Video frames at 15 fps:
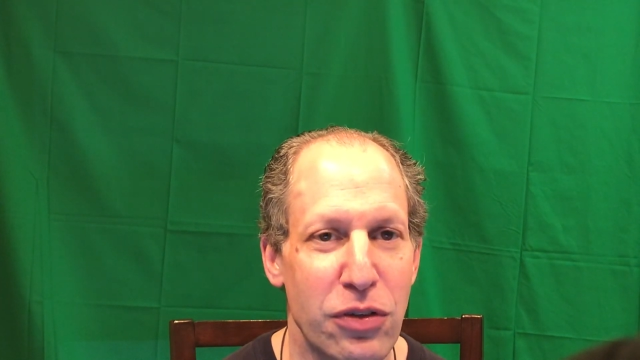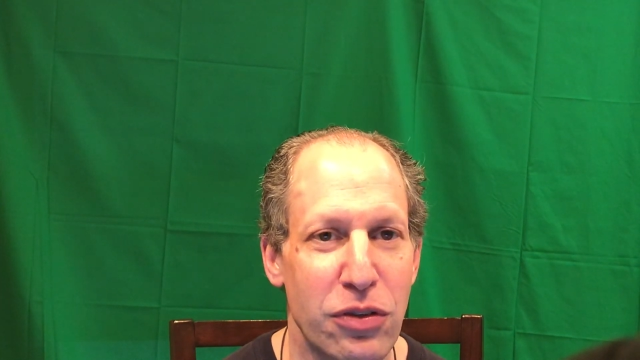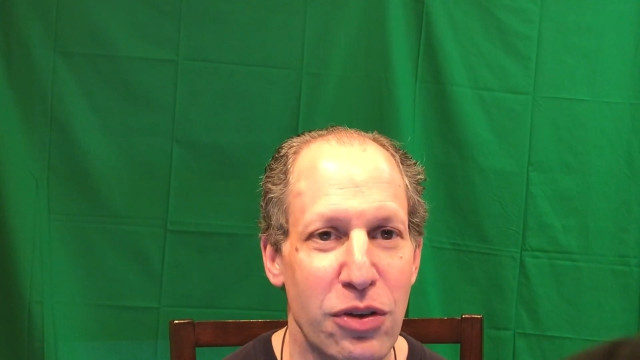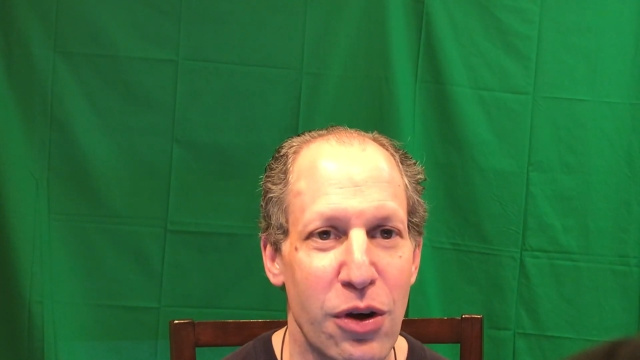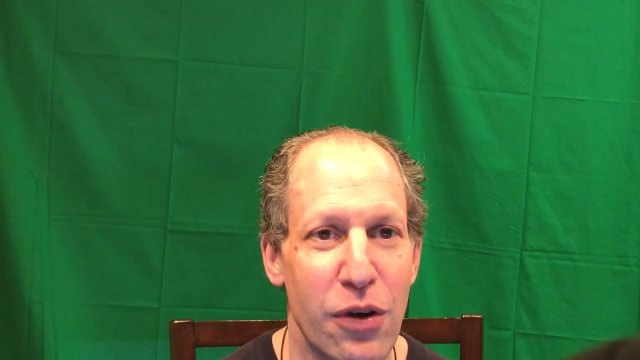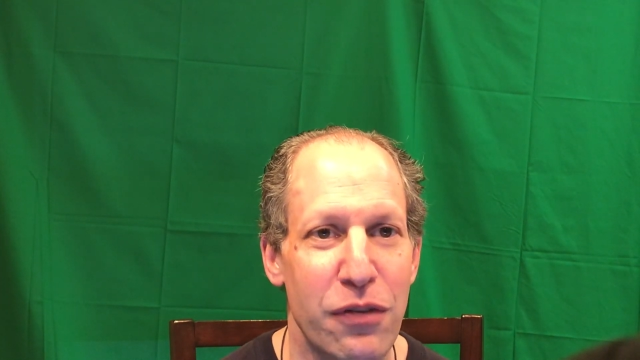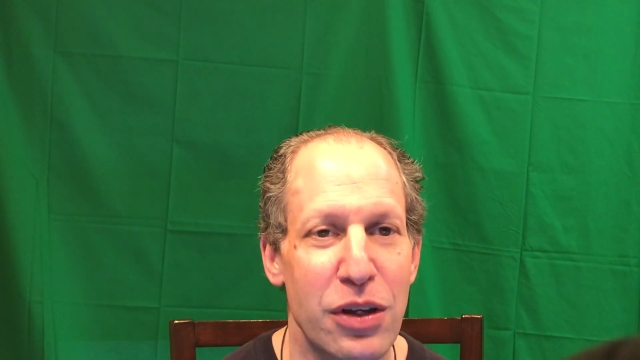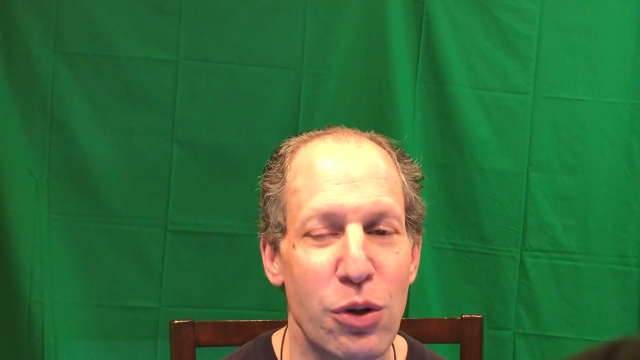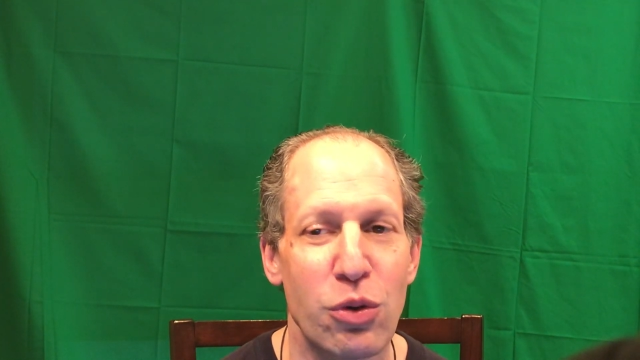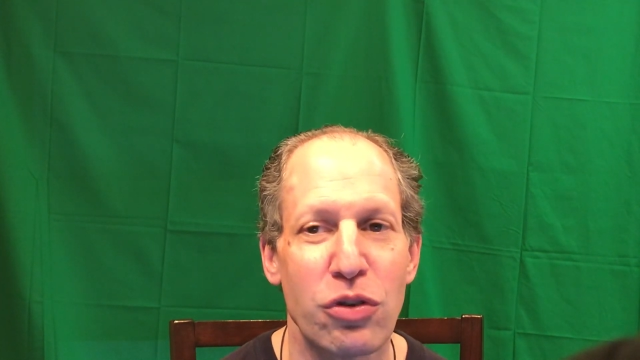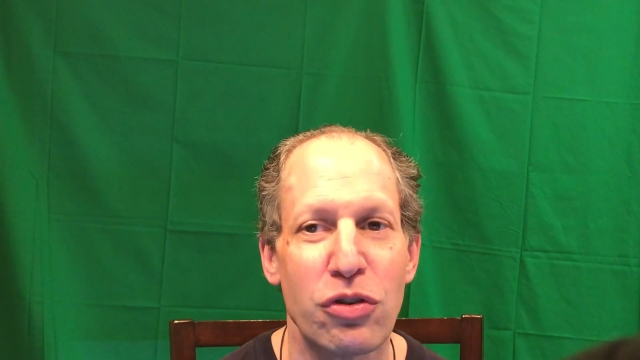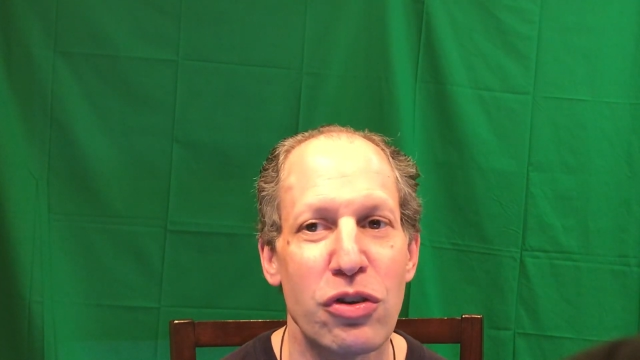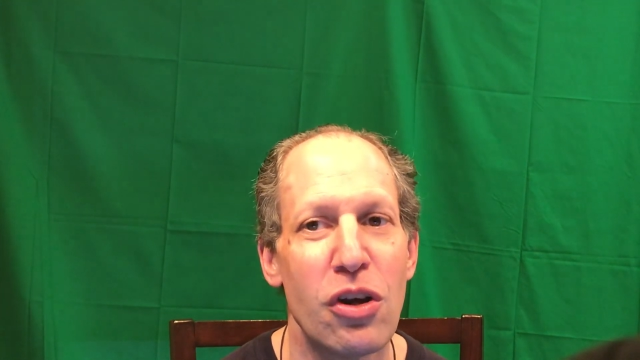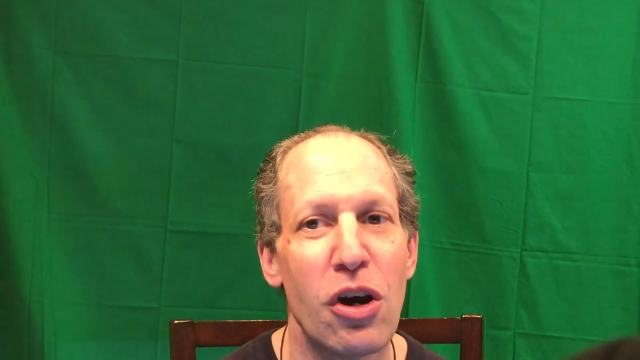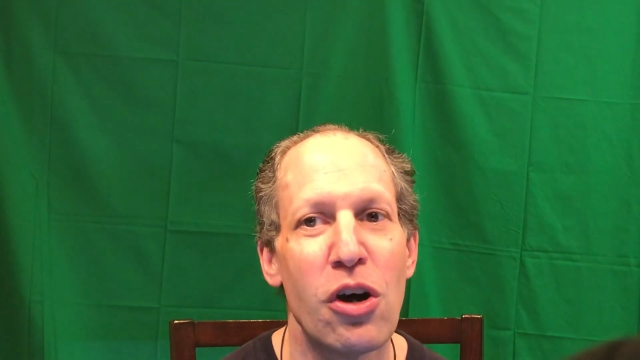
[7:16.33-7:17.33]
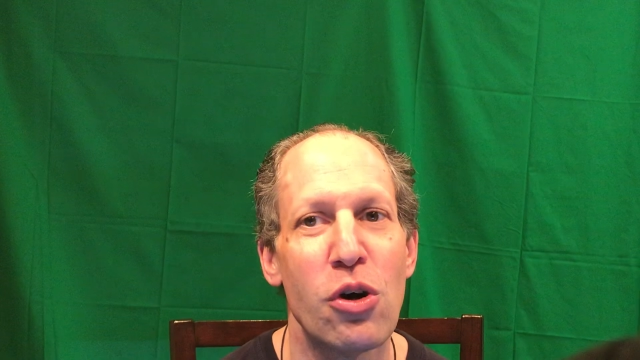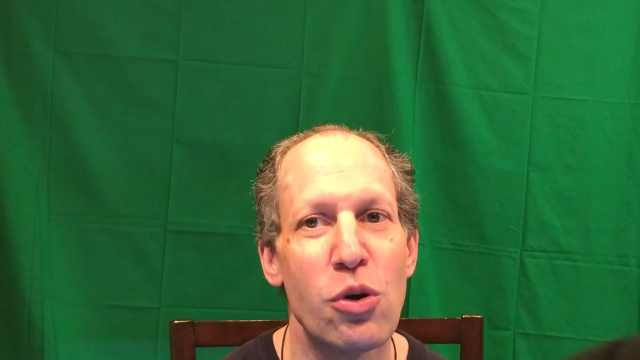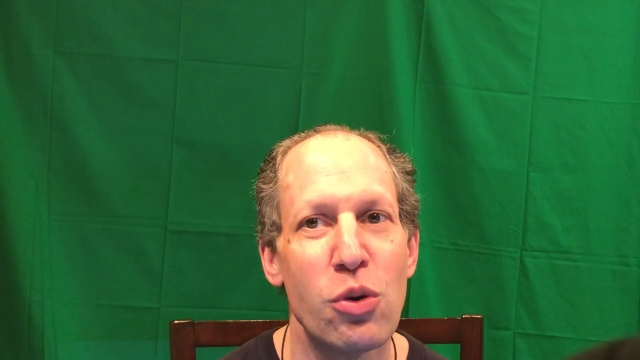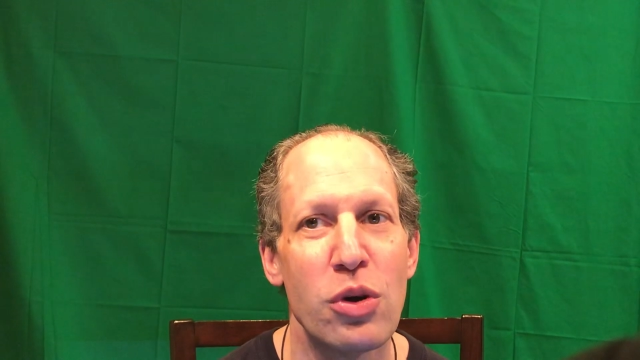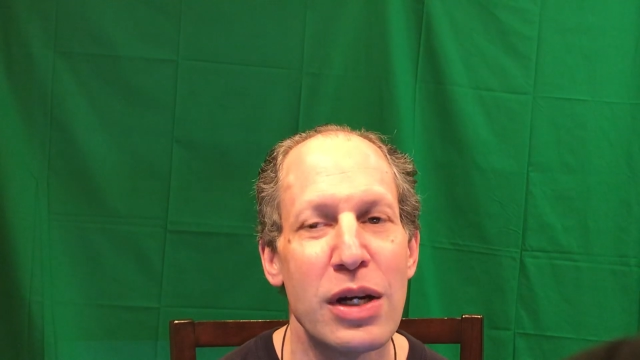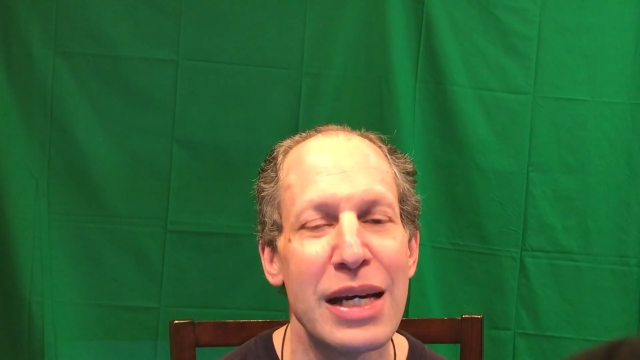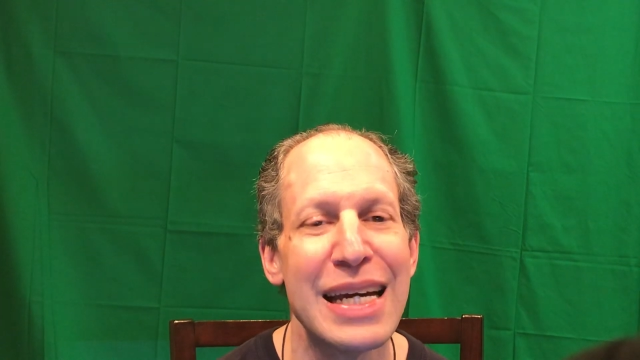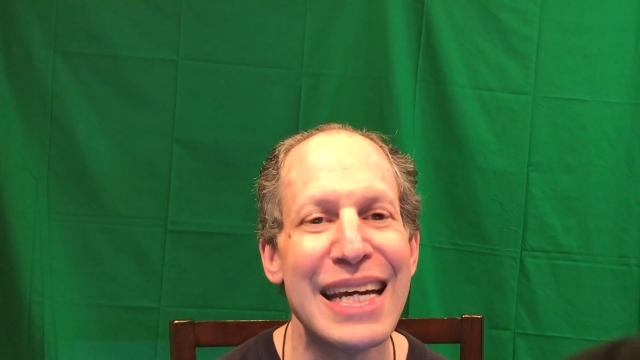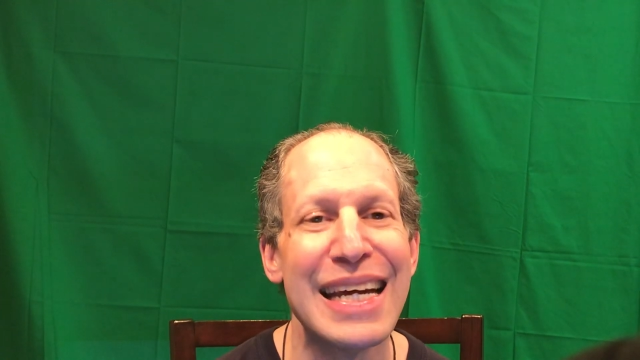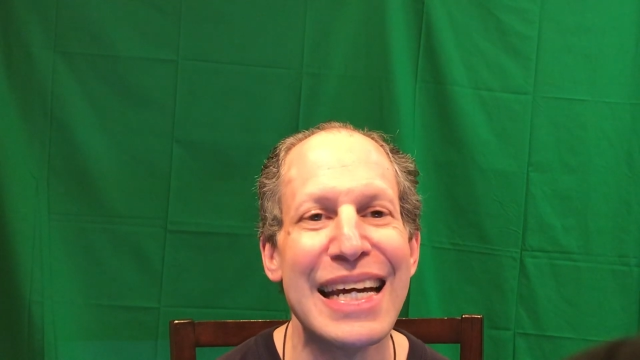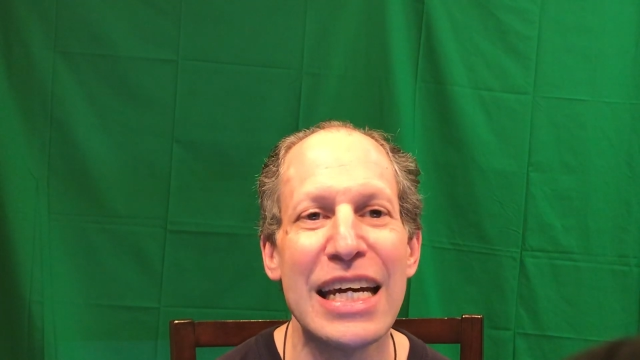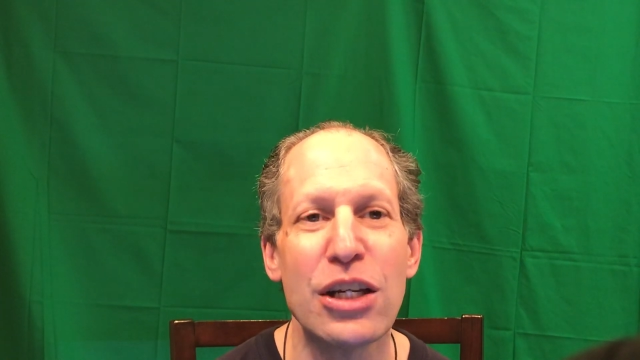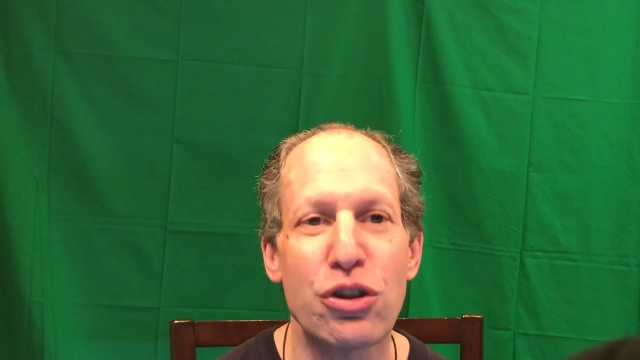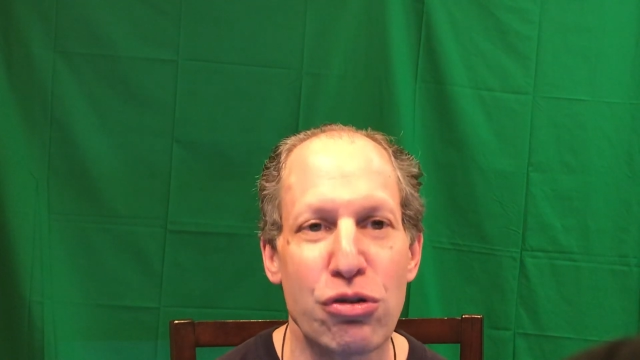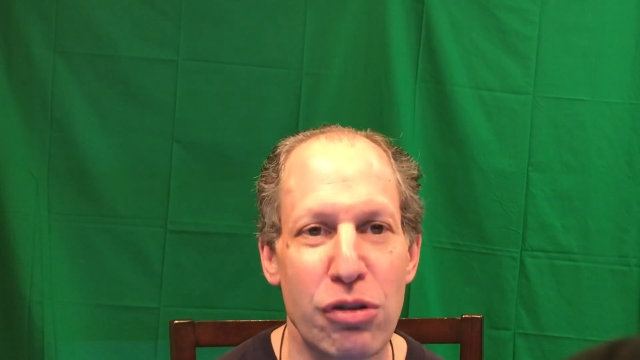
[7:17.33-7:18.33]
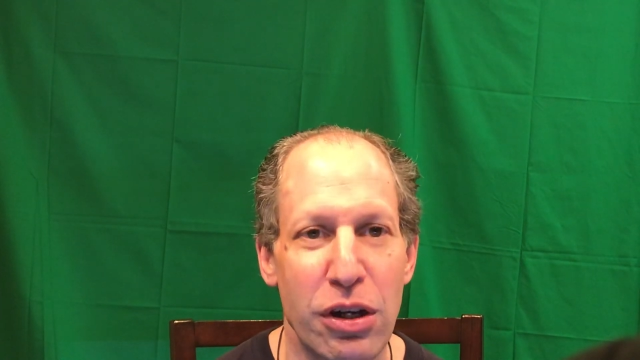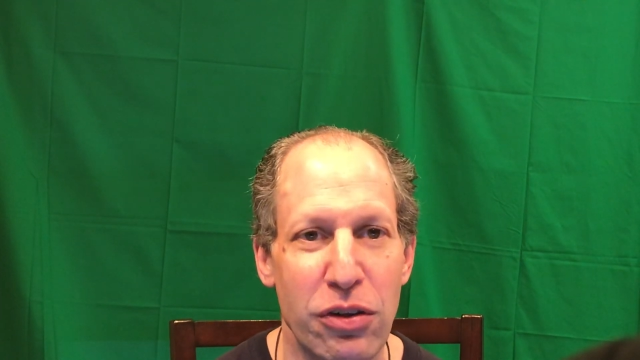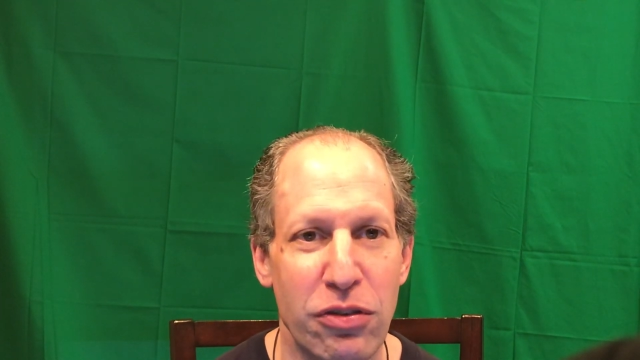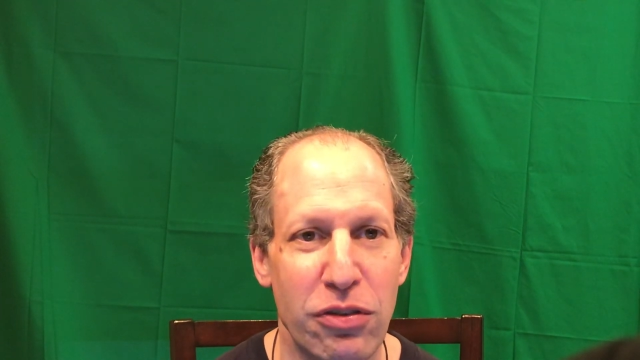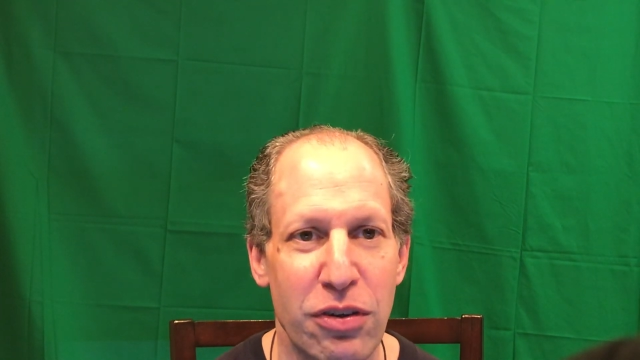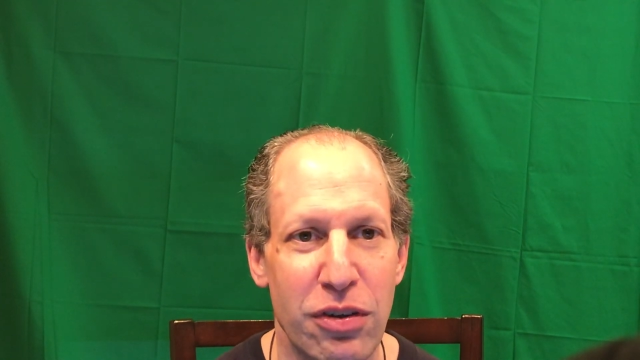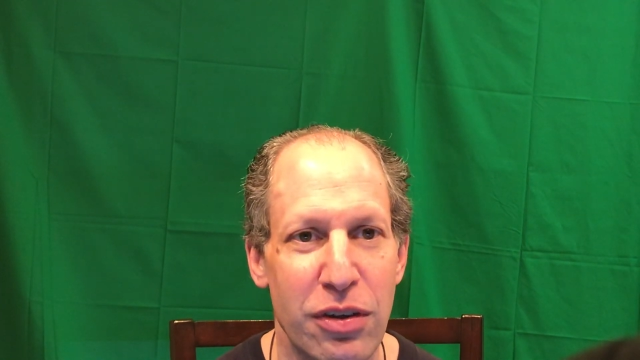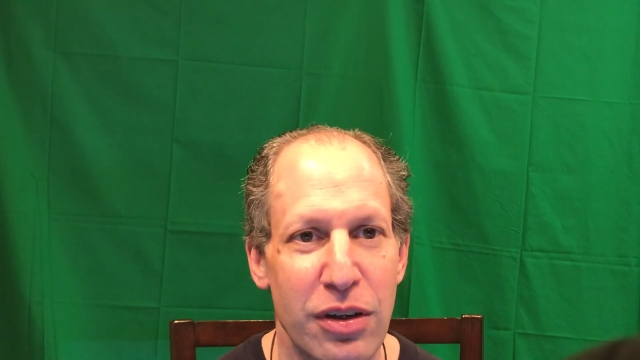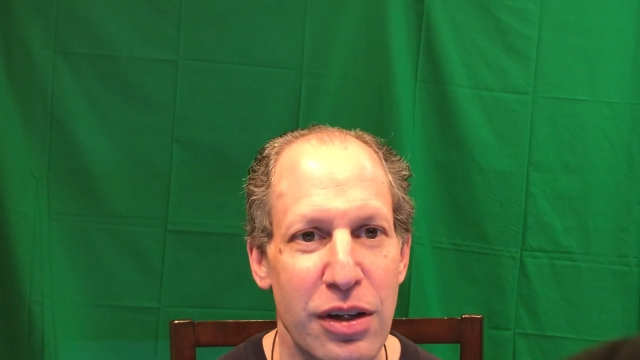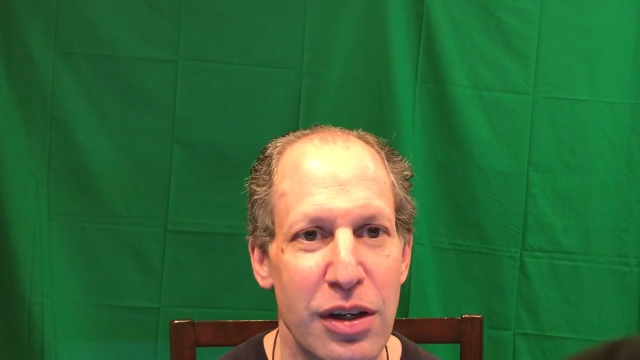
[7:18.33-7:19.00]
So if there was no interest